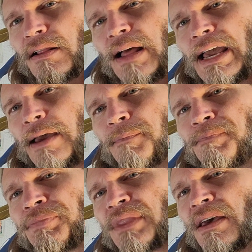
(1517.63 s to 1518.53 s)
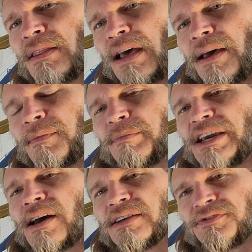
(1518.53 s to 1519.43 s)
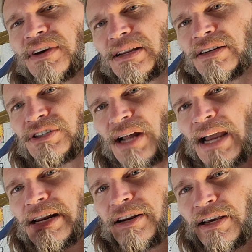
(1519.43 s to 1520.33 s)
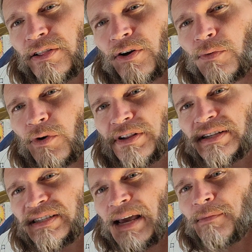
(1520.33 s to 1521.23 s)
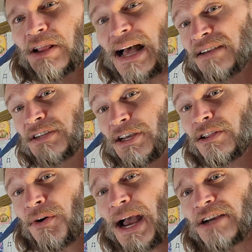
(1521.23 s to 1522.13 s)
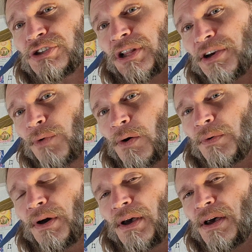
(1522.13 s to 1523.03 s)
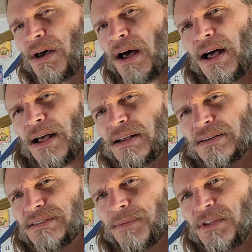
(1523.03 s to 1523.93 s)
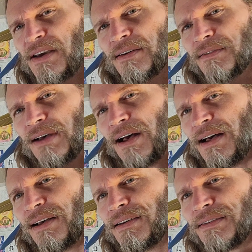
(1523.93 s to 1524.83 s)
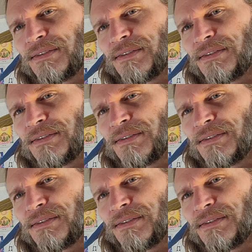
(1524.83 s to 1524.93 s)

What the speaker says: claim that because Wittgenstein and Hitler were in the same class, and Hitler actually wrote something uh,